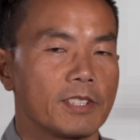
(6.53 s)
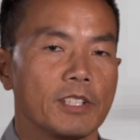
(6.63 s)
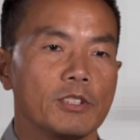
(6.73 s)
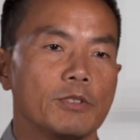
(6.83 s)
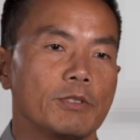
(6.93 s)

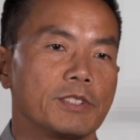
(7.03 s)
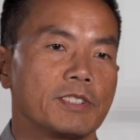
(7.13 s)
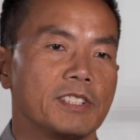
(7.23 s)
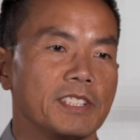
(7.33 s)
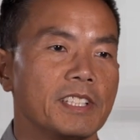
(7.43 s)
State
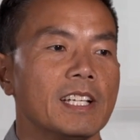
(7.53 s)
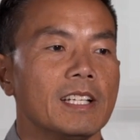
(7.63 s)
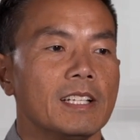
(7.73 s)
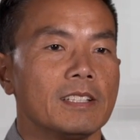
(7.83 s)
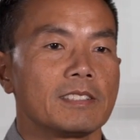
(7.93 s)
University,
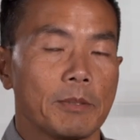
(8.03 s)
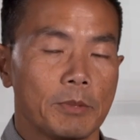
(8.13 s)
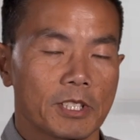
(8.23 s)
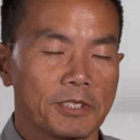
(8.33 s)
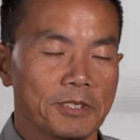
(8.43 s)
San
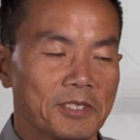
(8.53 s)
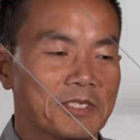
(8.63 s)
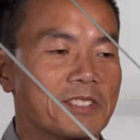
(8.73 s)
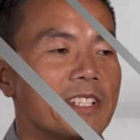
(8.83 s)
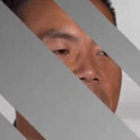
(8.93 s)
Marcos.